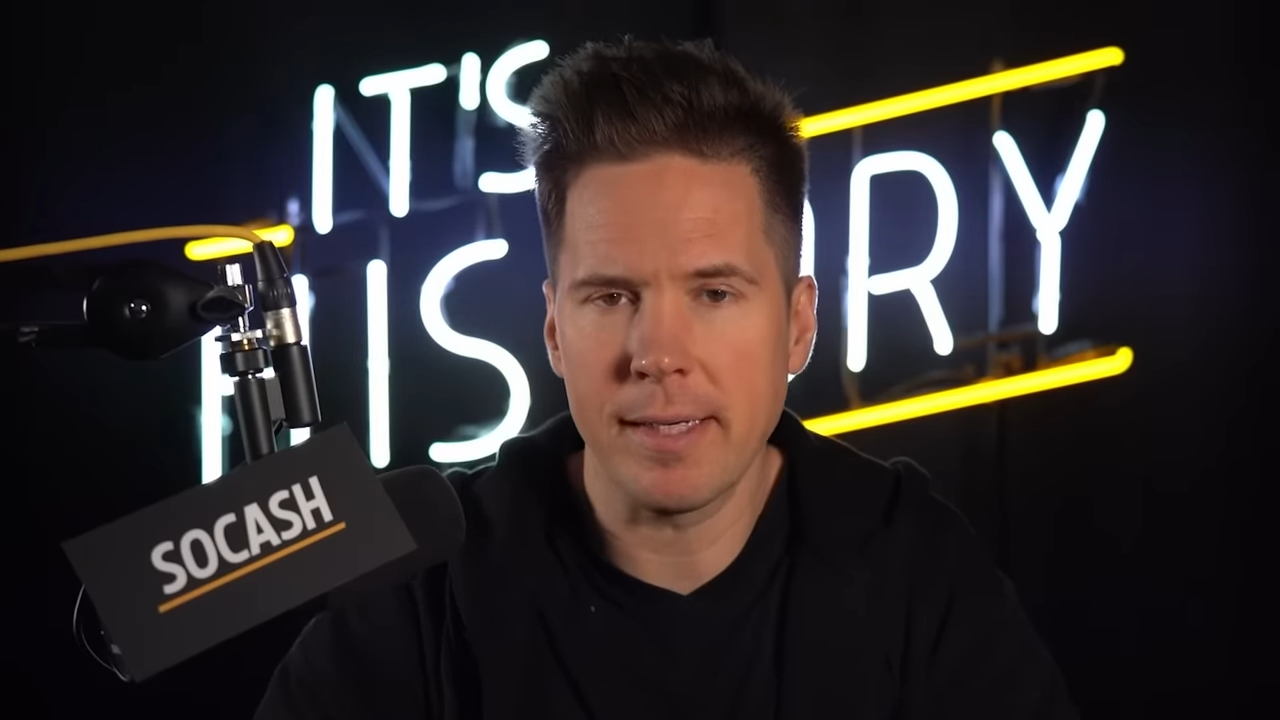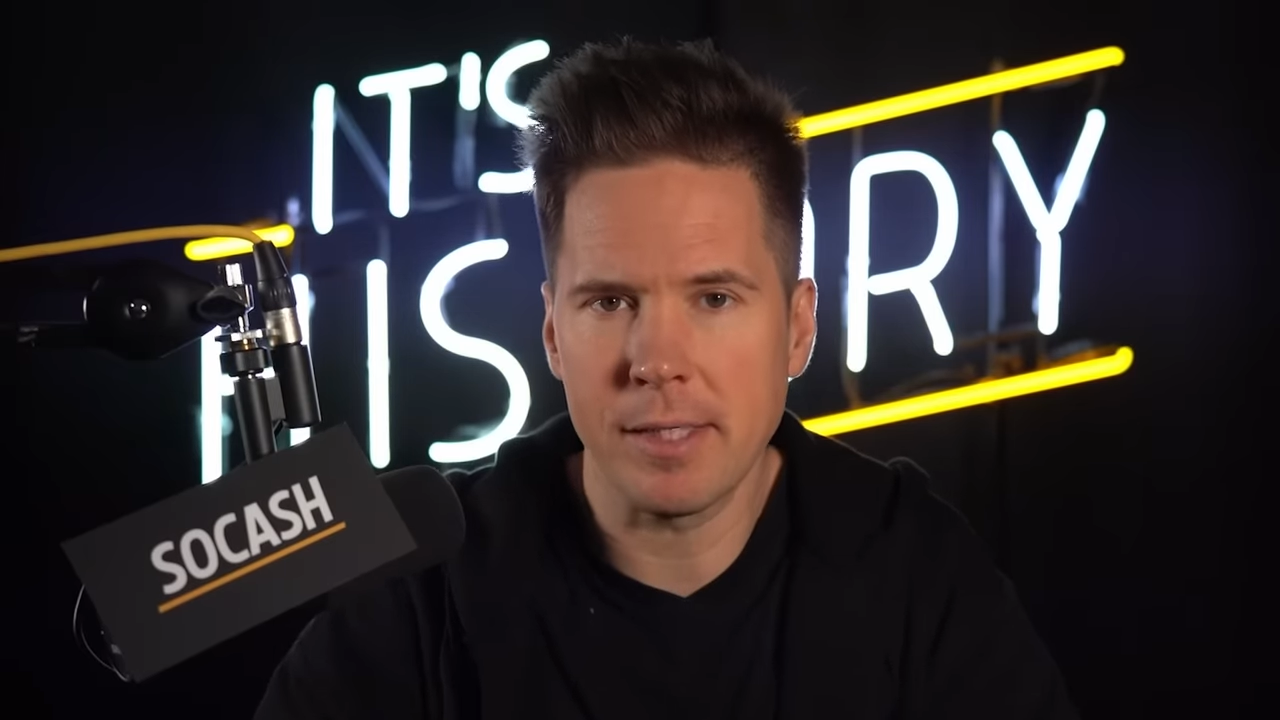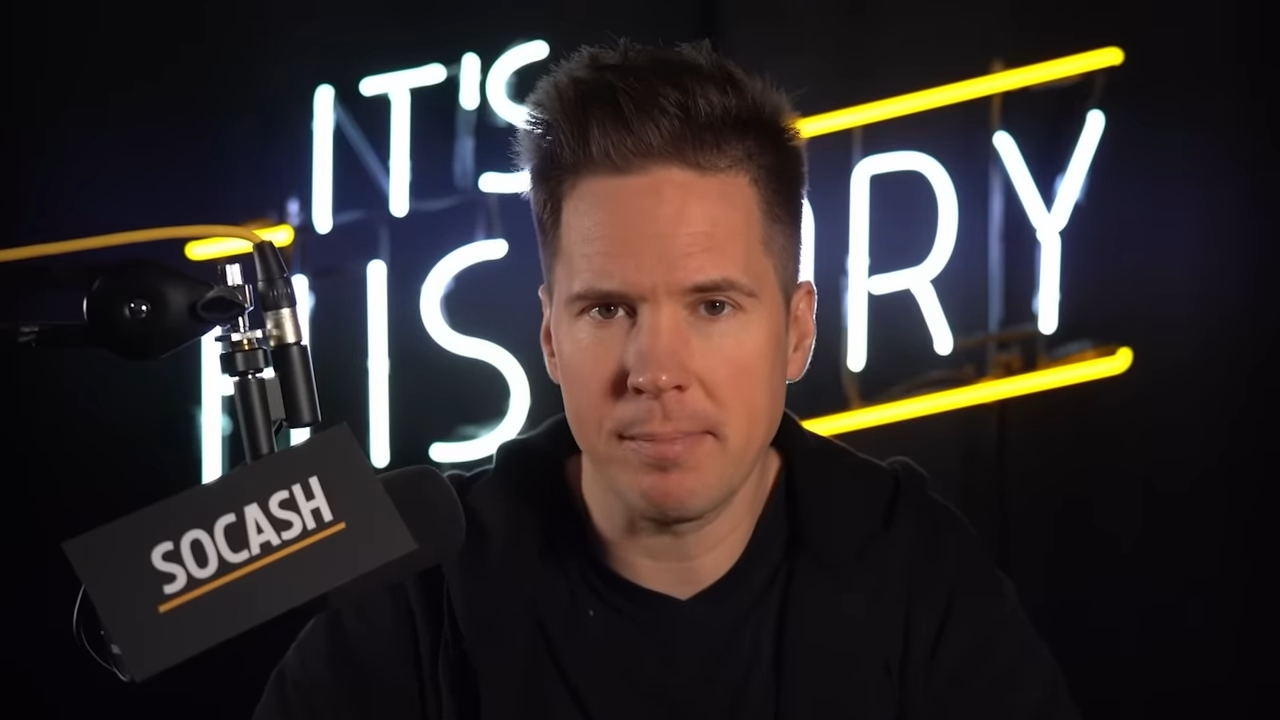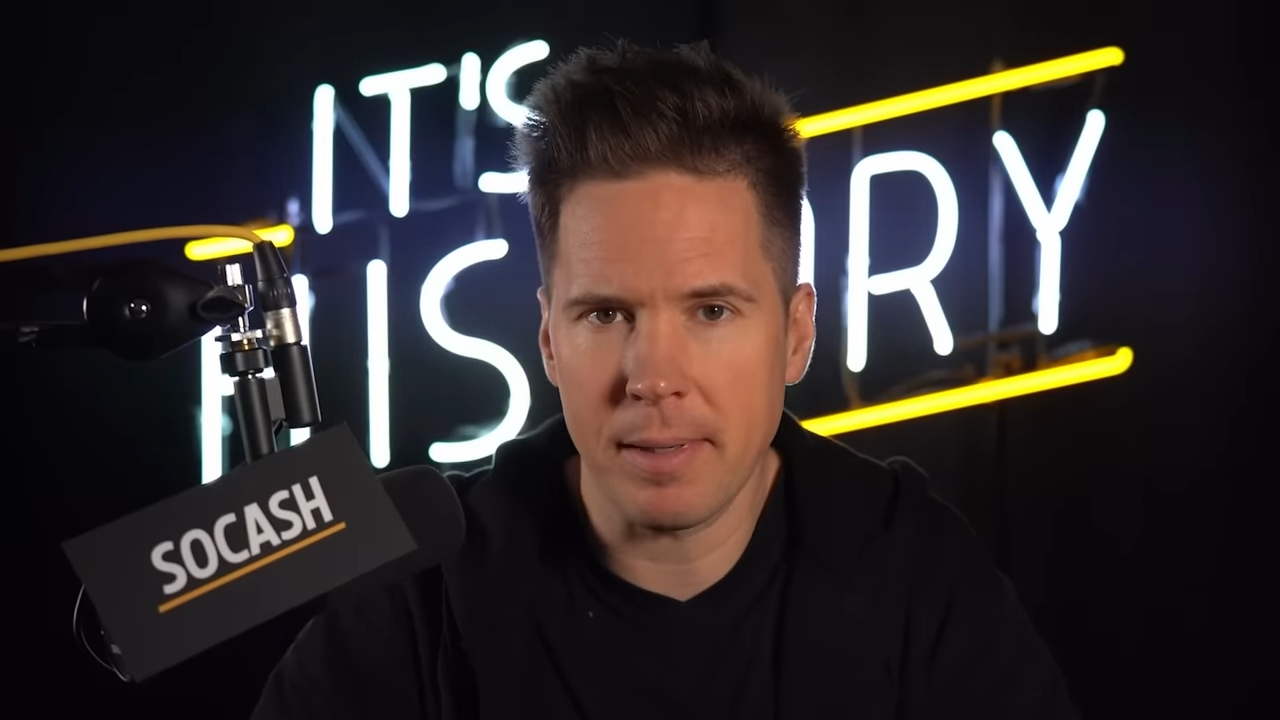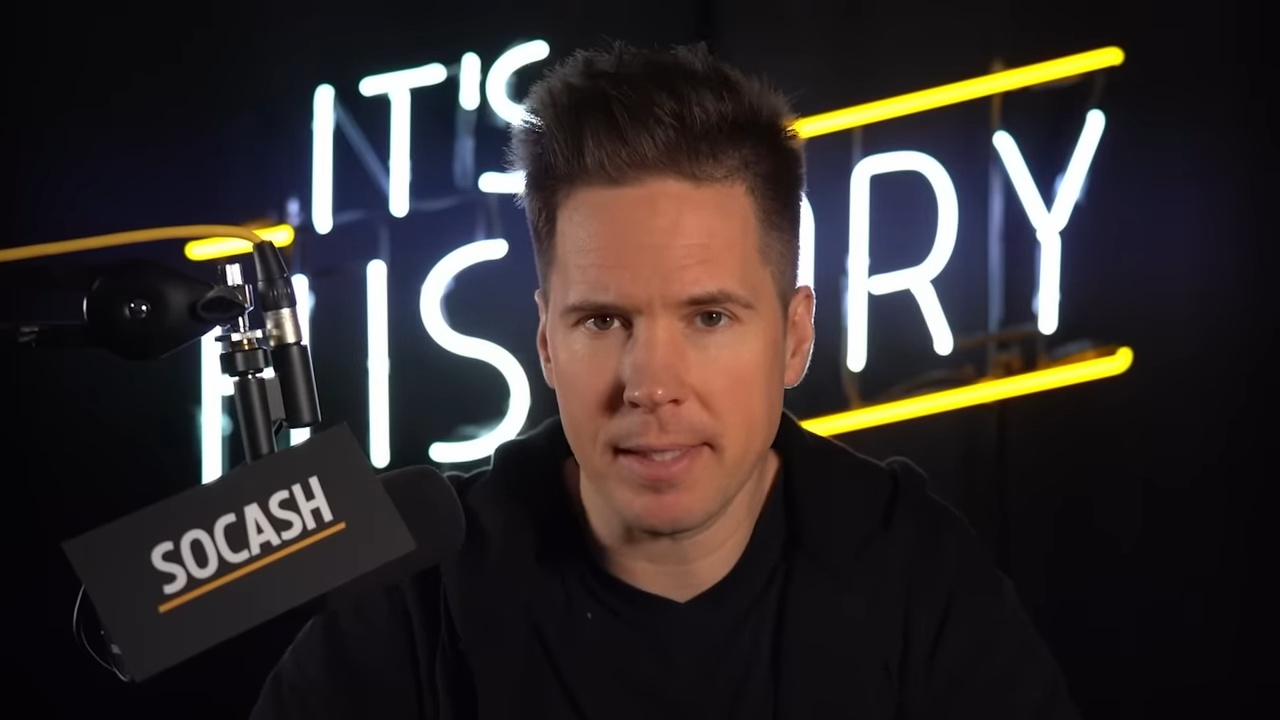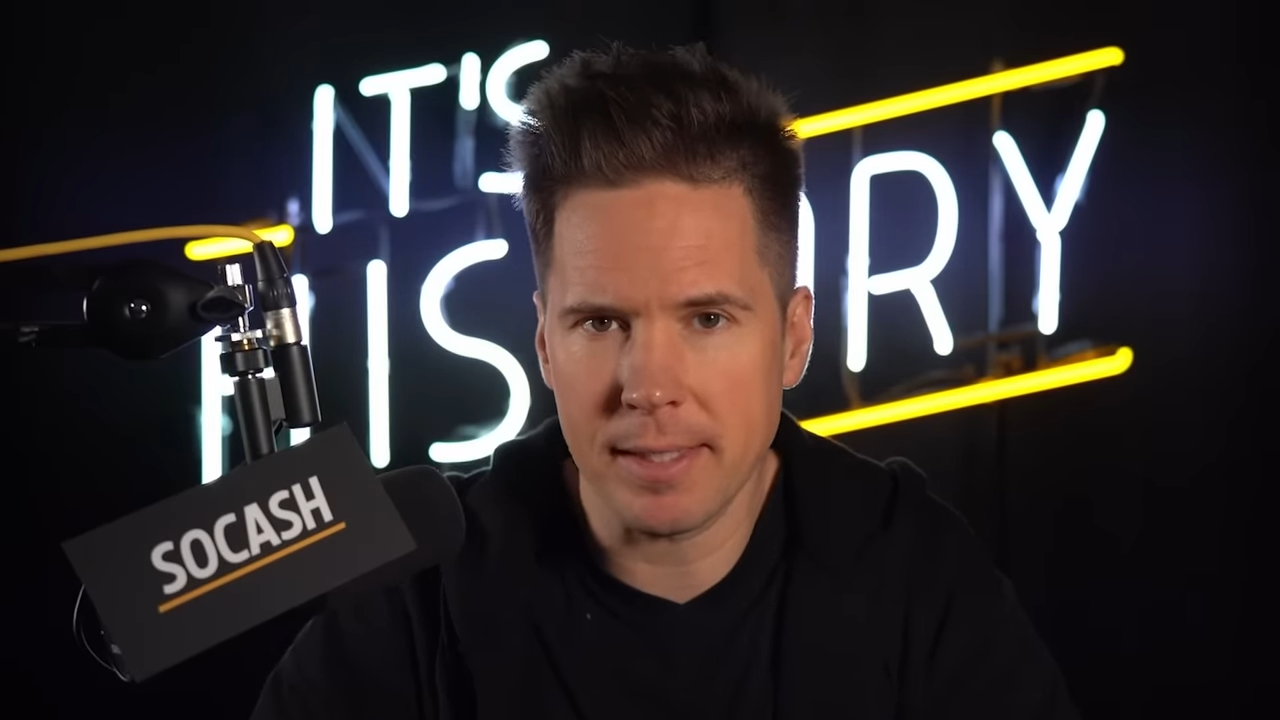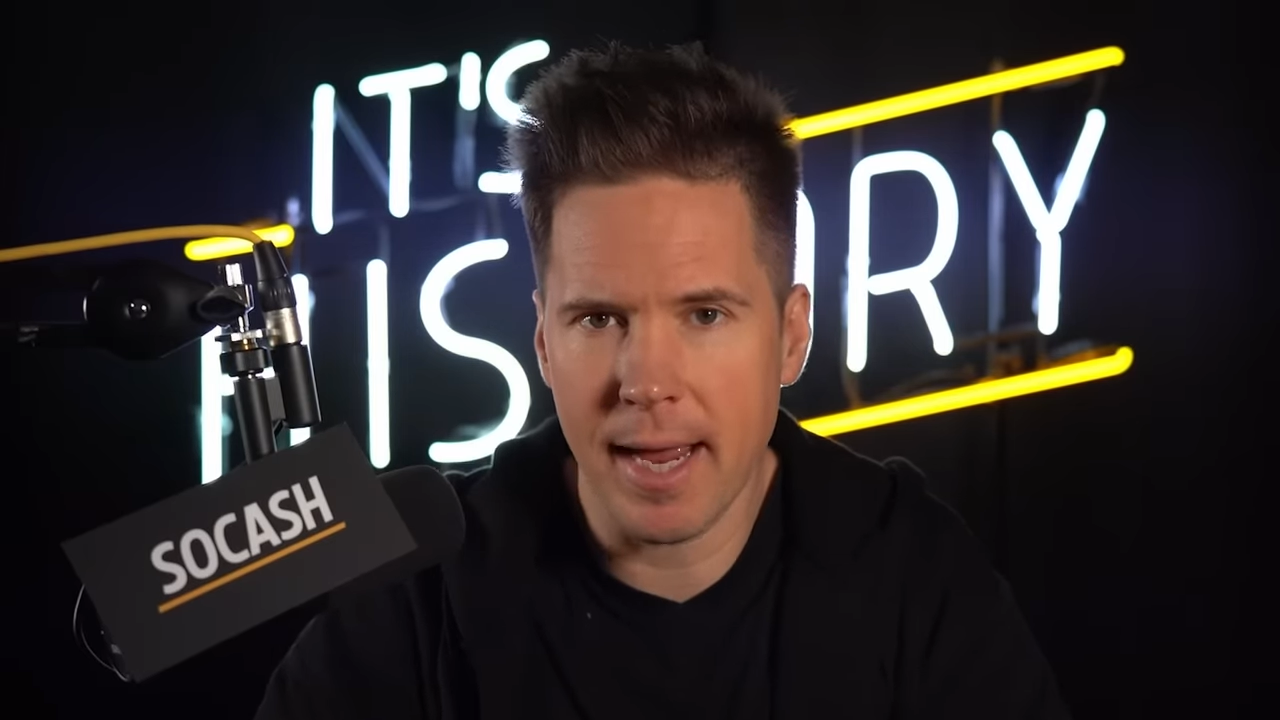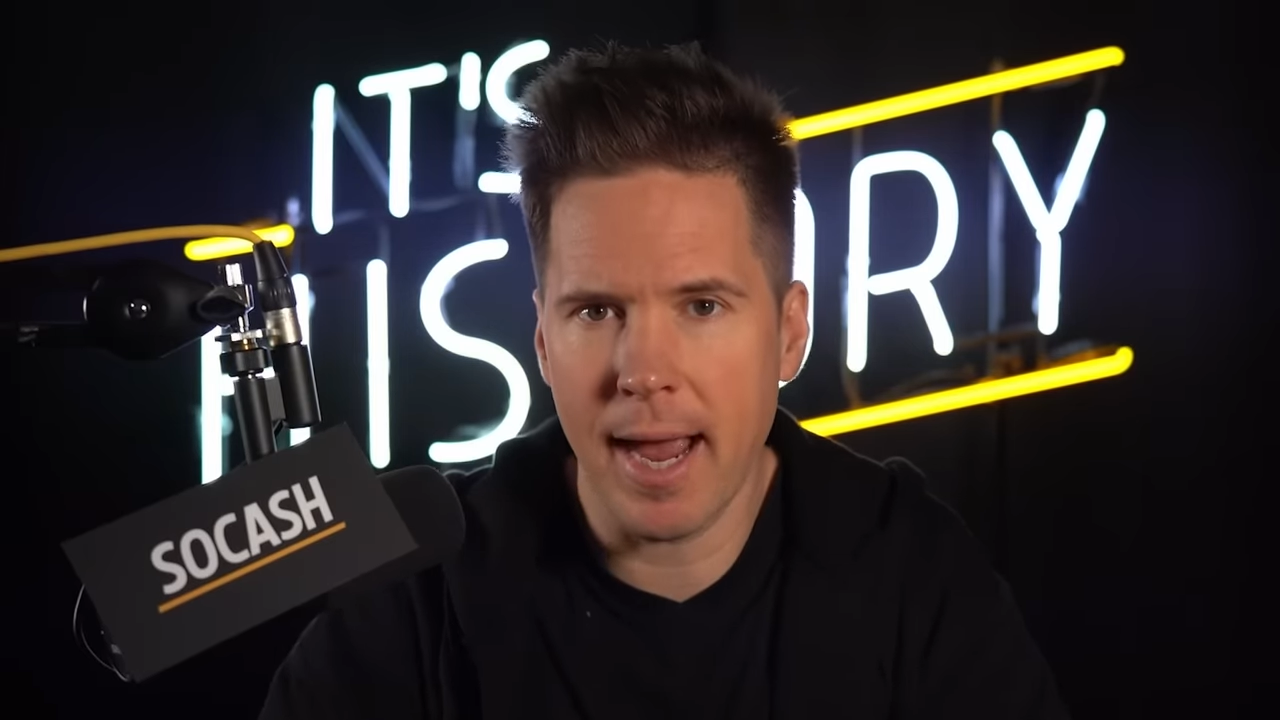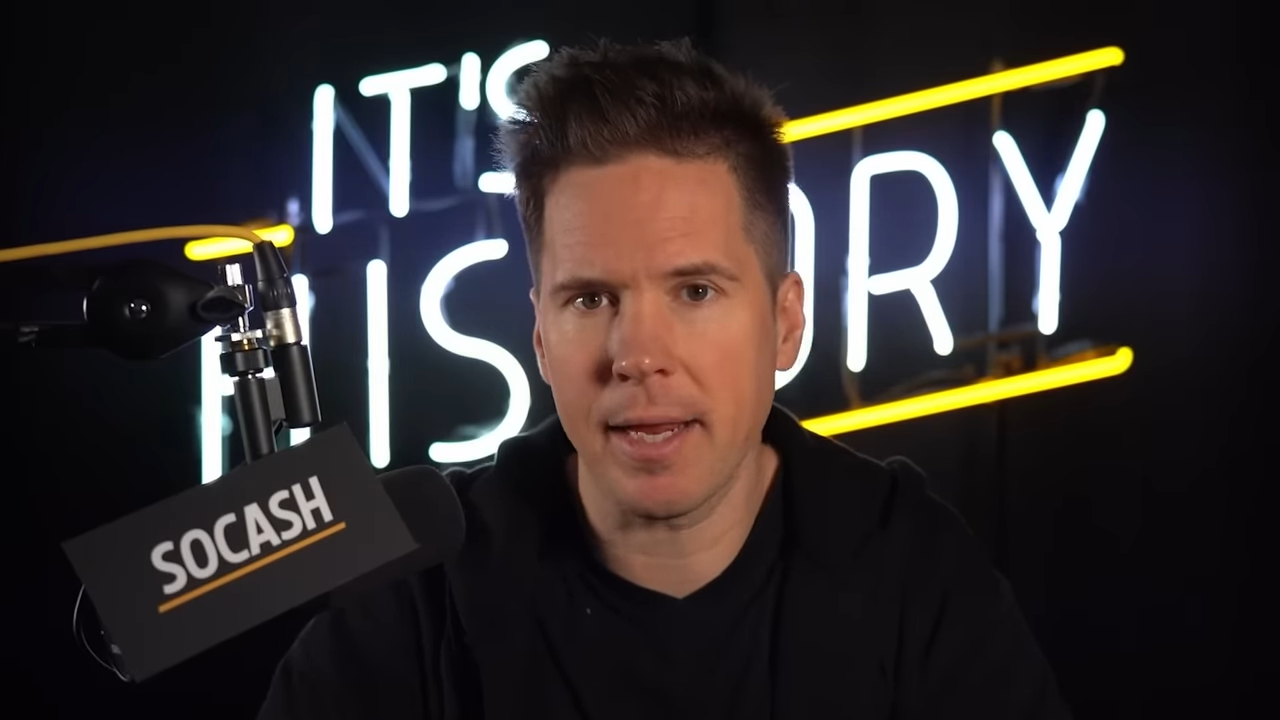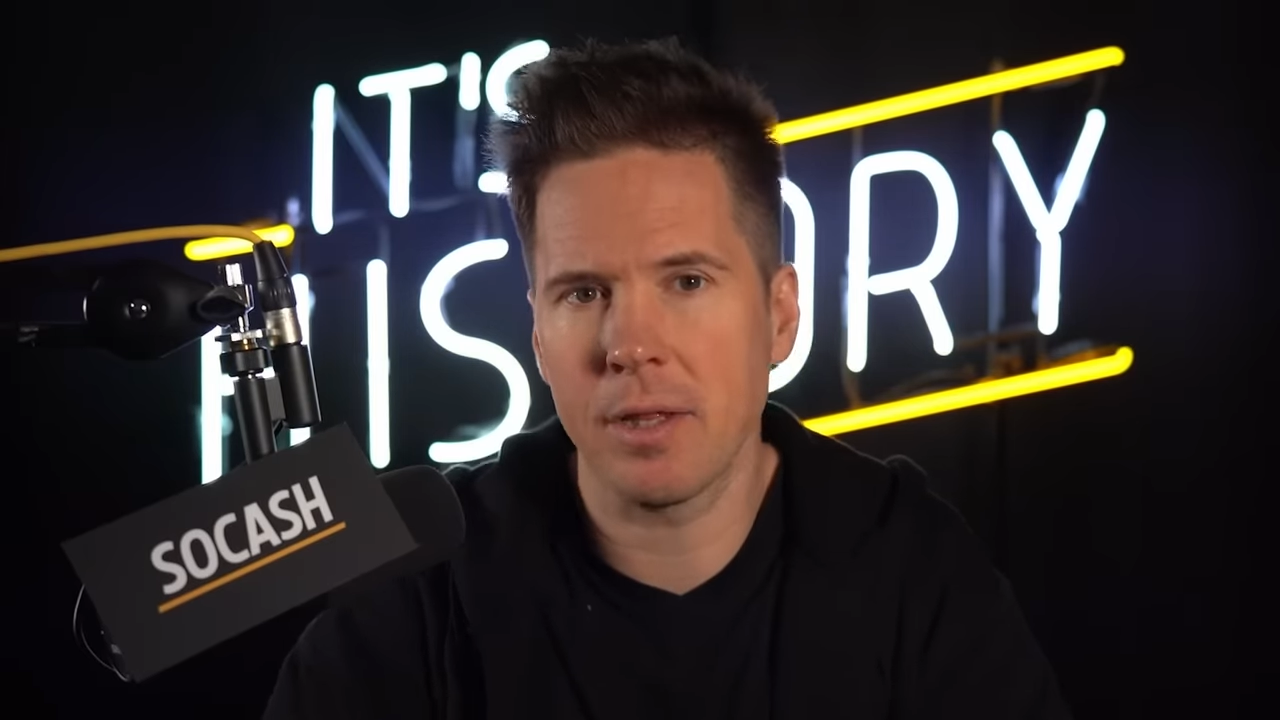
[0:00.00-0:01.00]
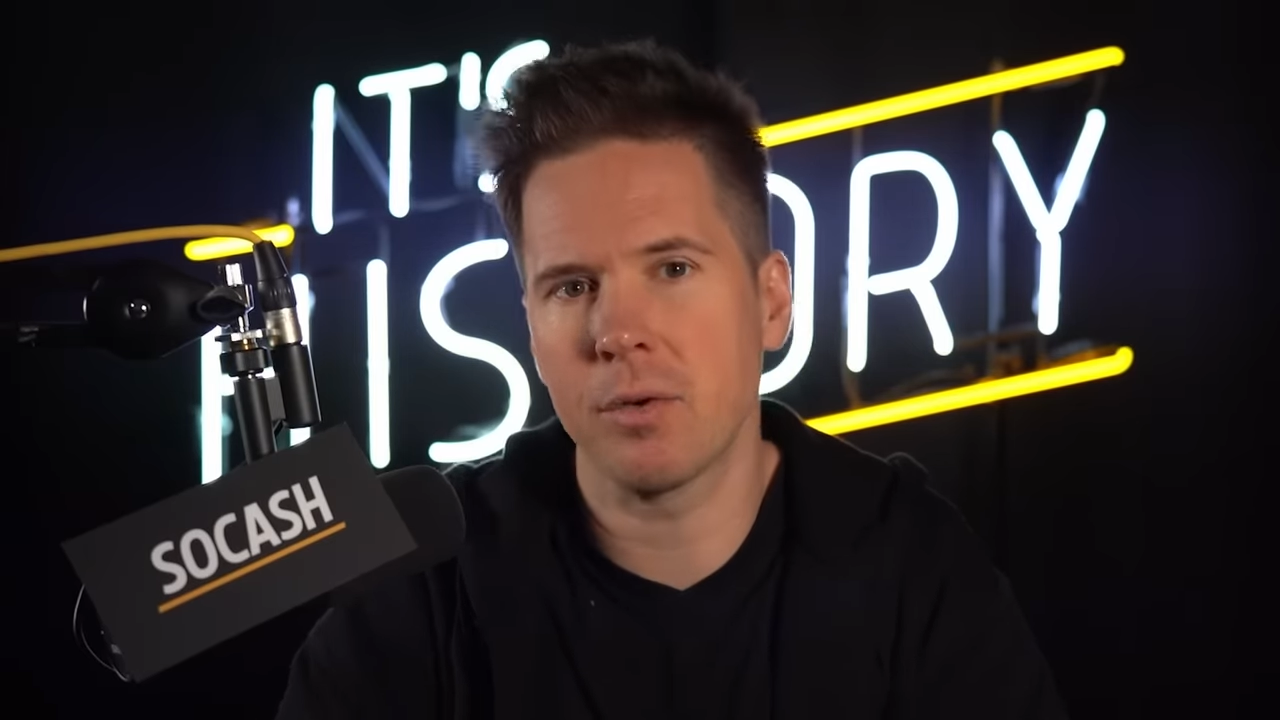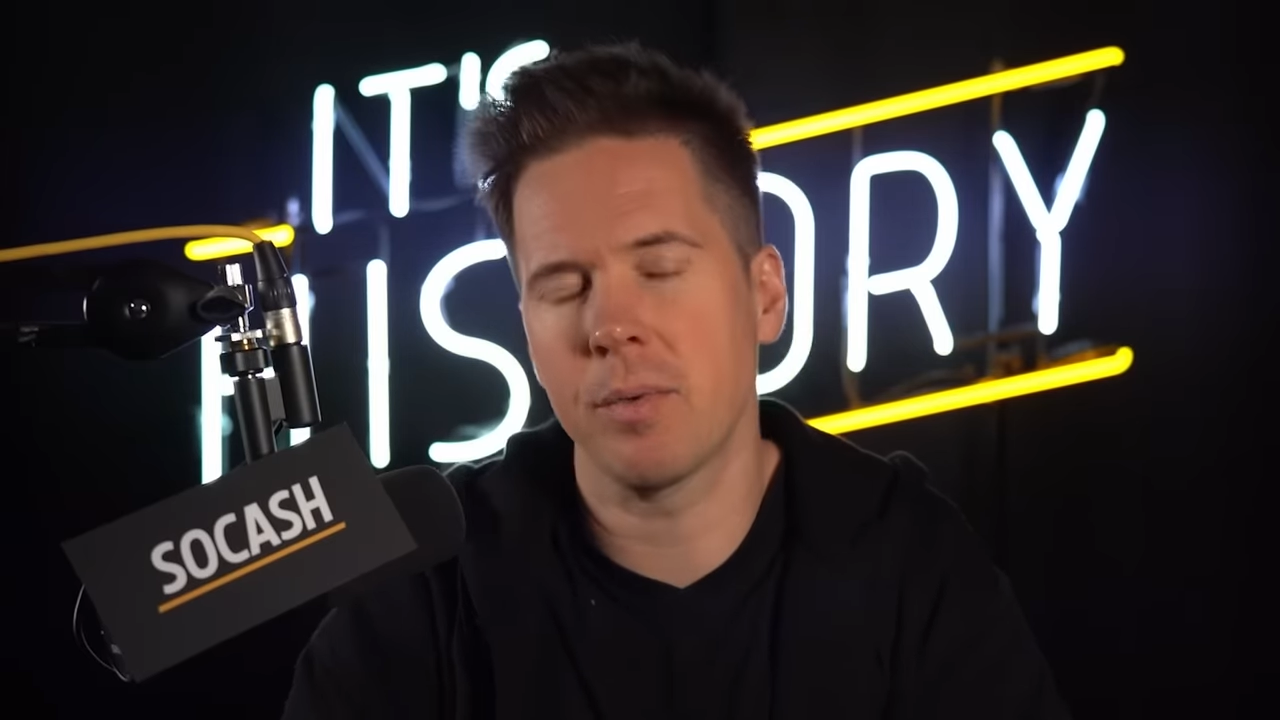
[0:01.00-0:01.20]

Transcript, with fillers: spectacular